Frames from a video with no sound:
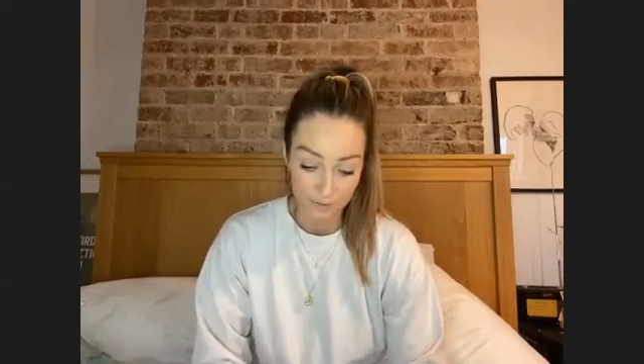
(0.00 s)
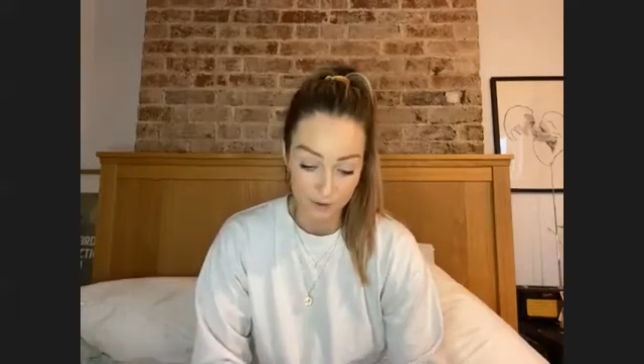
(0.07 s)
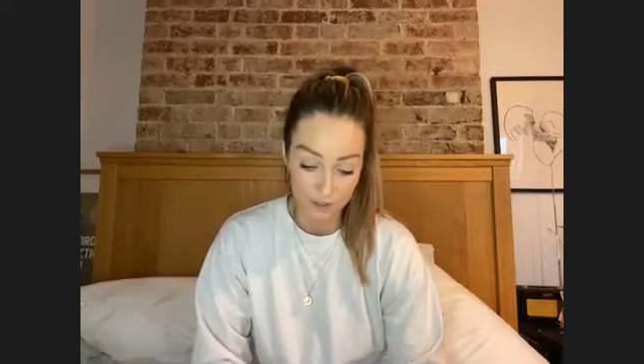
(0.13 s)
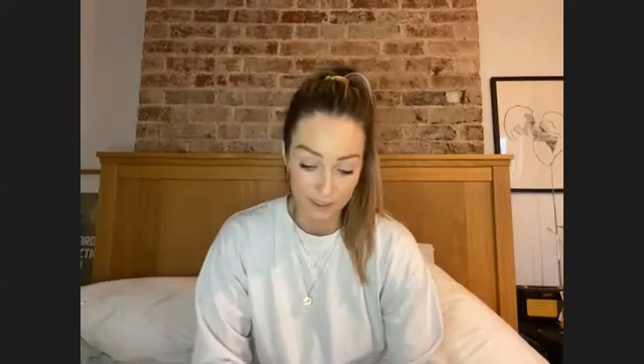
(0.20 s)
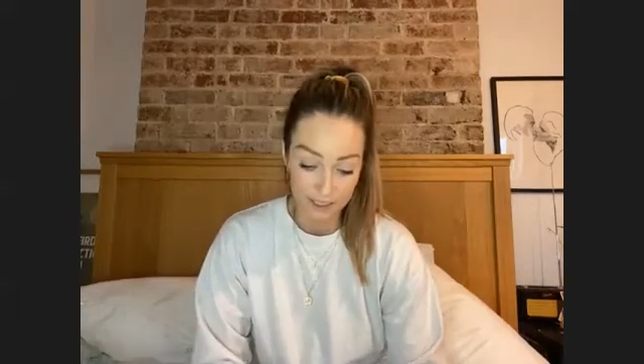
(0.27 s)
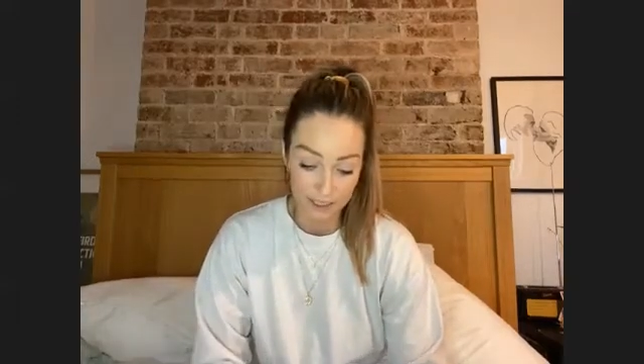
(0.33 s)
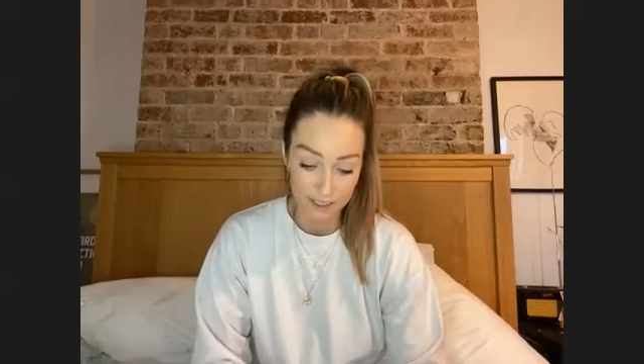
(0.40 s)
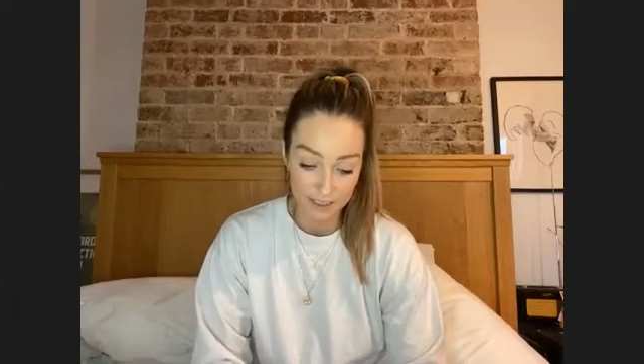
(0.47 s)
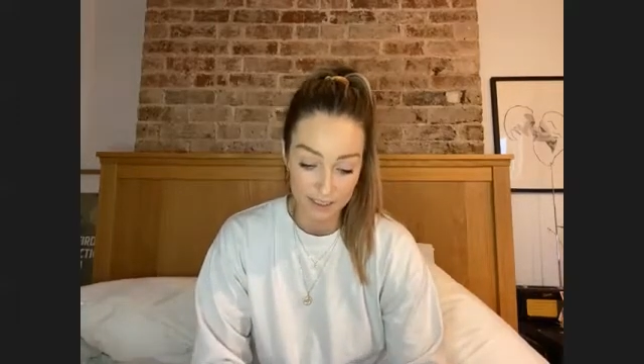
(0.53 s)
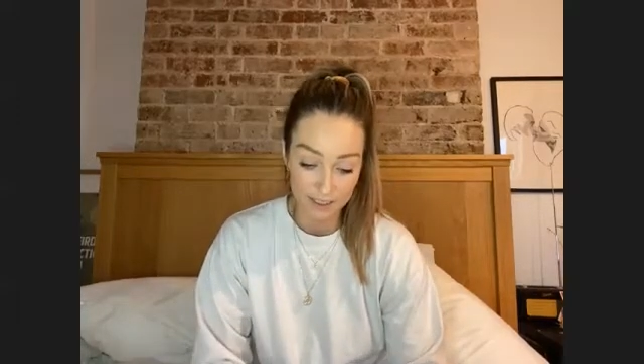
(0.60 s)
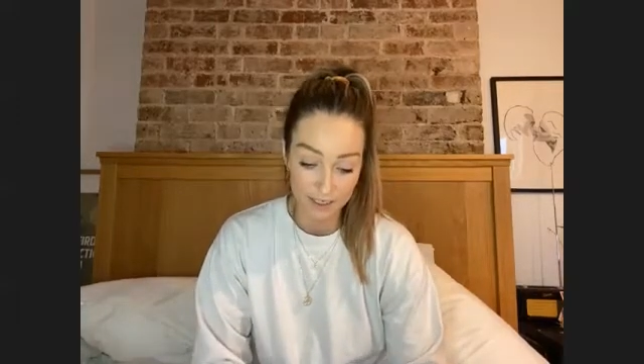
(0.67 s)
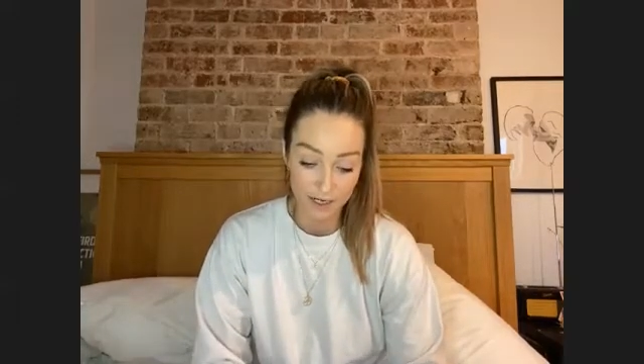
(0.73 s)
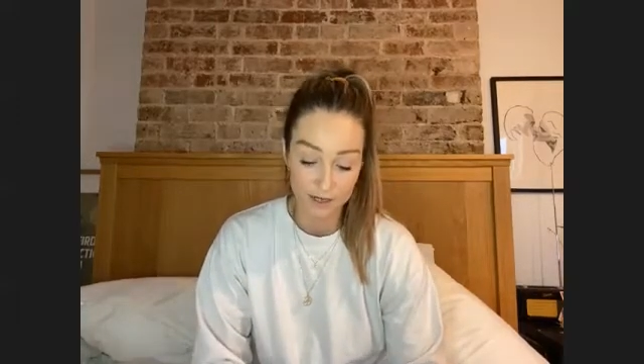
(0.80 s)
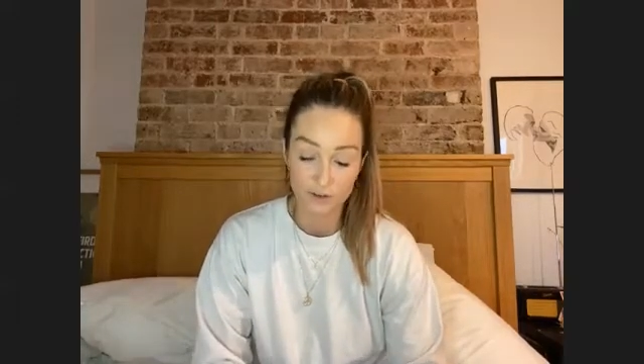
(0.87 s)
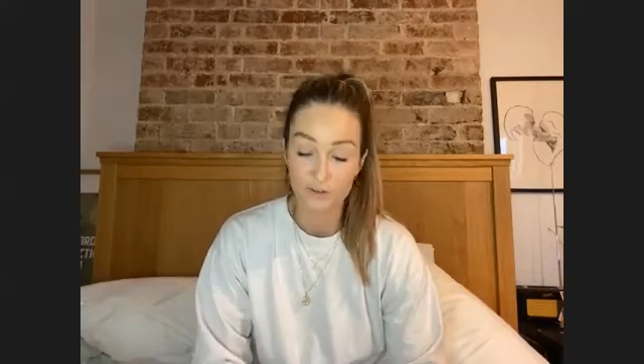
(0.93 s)
wanting to
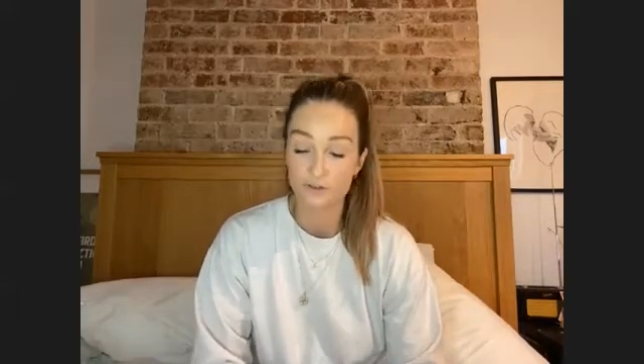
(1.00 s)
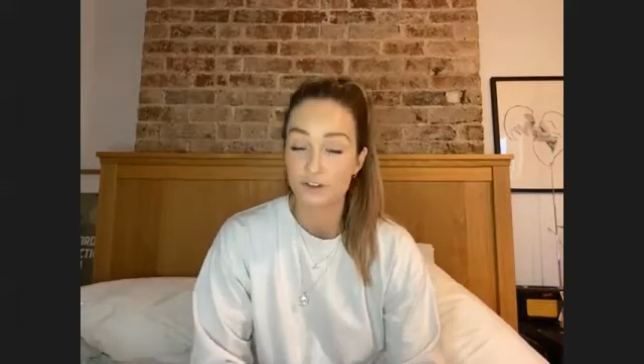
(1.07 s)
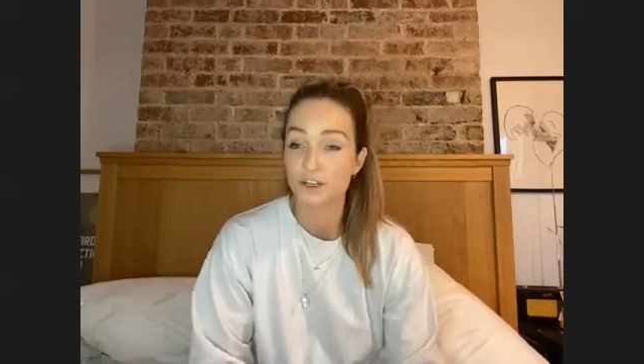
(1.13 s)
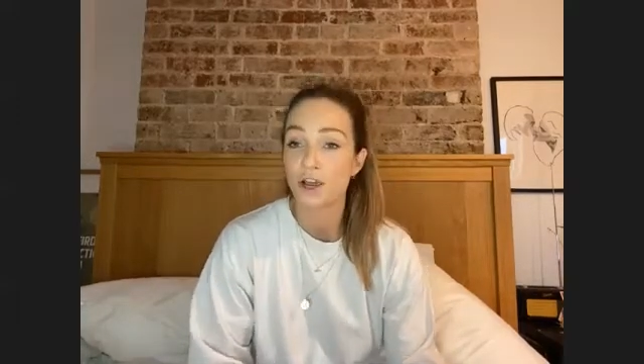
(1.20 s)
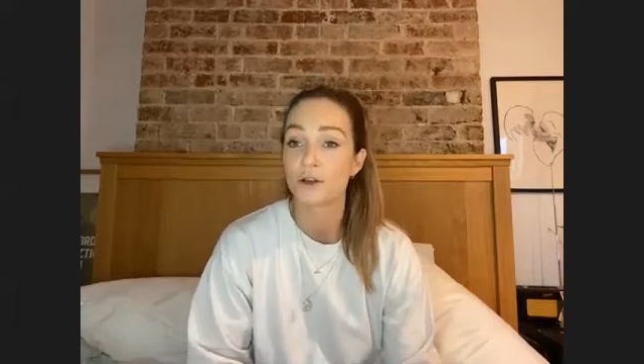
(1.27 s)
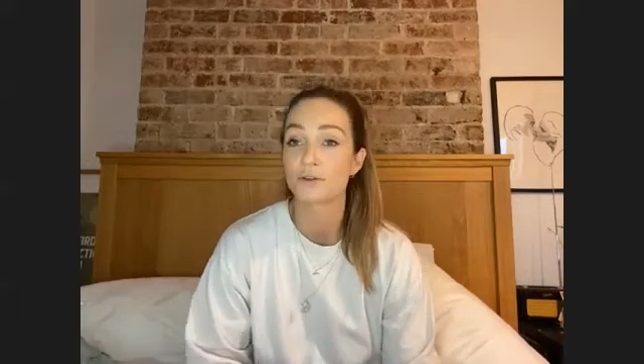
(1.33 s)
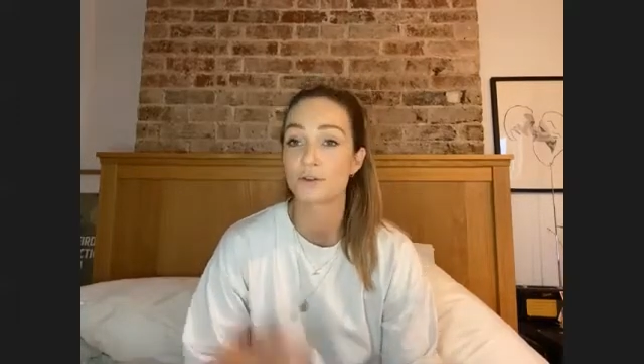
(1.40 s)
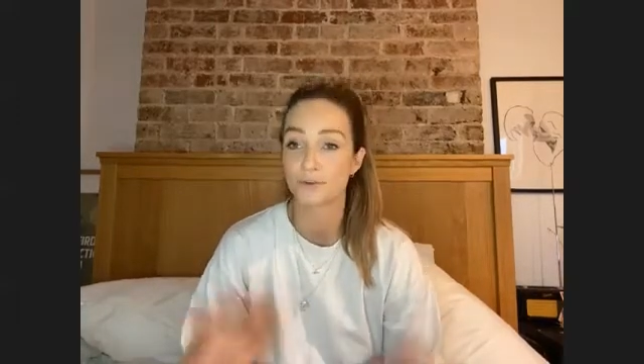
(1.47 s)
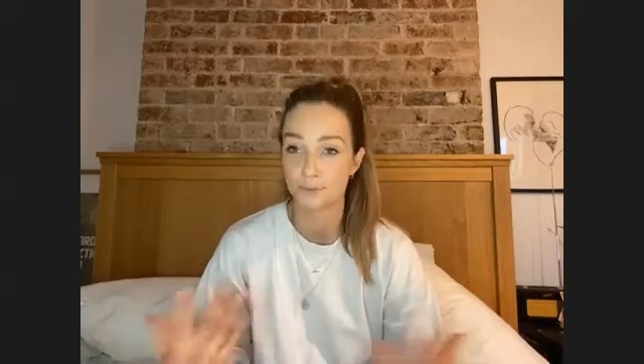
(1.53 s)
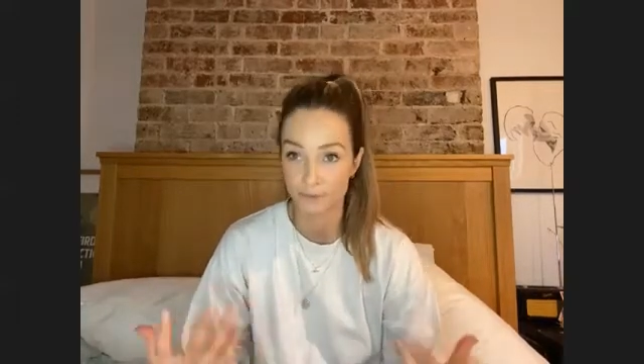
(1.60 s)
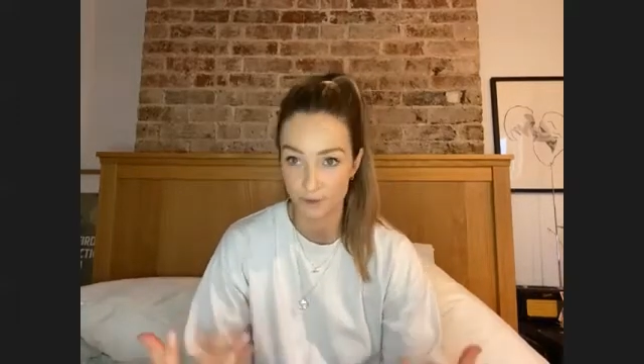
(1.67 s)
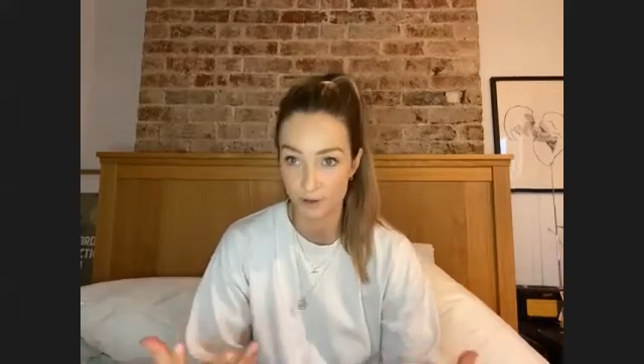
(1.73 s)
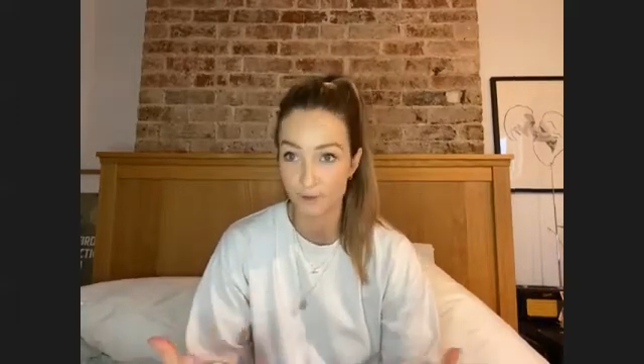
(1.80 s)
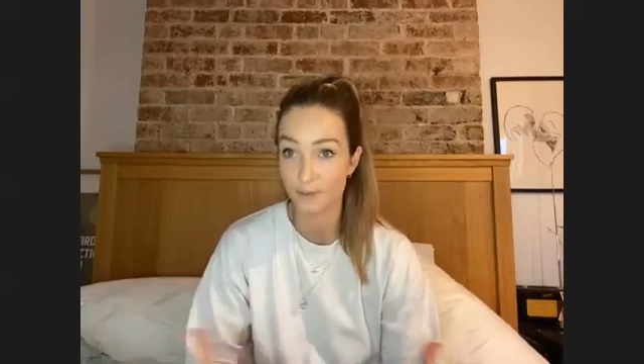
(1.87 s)
kind of show them your